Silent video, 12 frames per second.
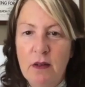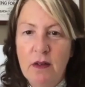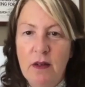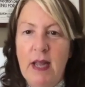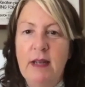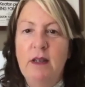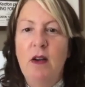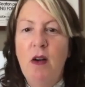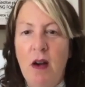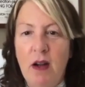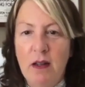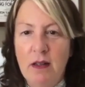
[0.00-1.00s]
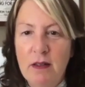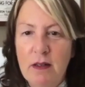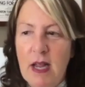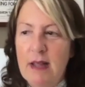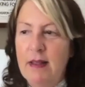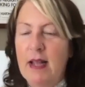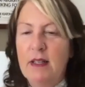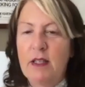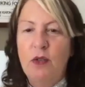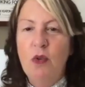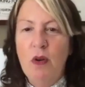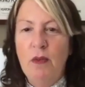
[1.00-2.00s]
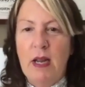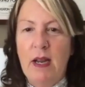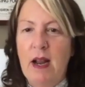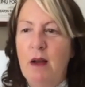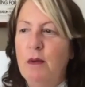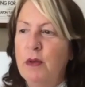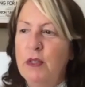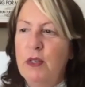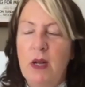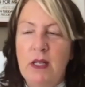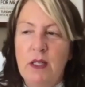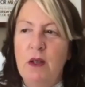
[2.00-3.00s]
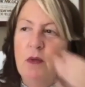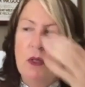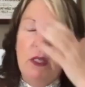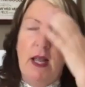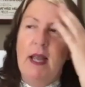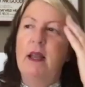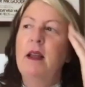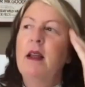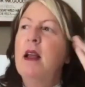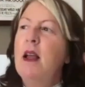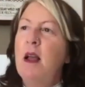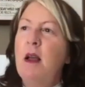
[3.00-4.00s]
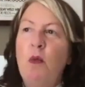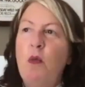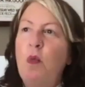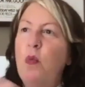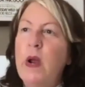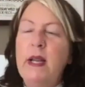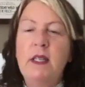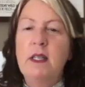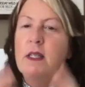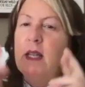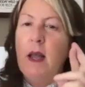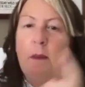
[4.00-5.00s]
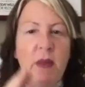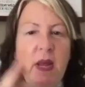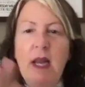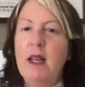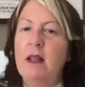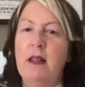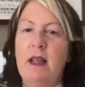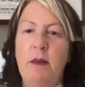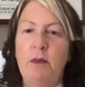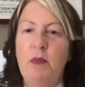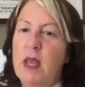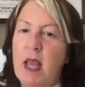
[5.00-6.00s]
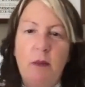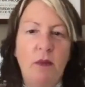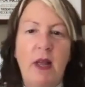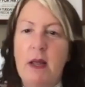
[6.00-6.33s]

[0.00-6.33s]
and Carl and that story and how we would do it. So it was like, we just immediately became like